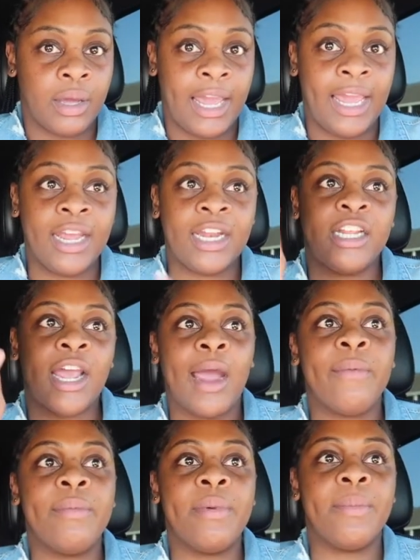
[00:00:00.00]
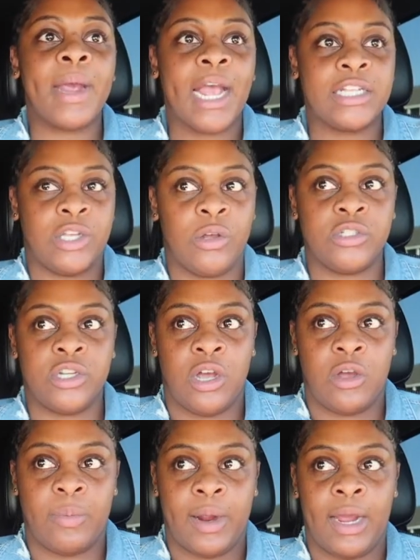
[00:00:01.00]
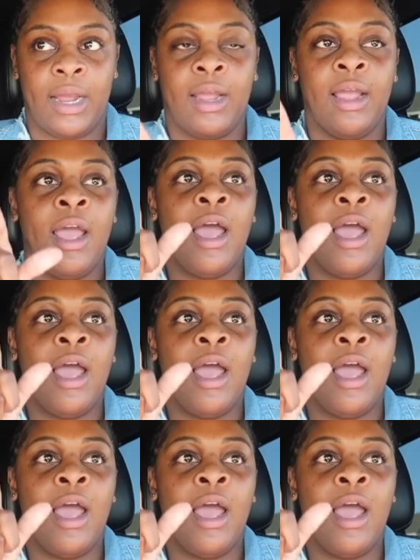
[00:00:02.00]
And y'all remember I told y'all, right?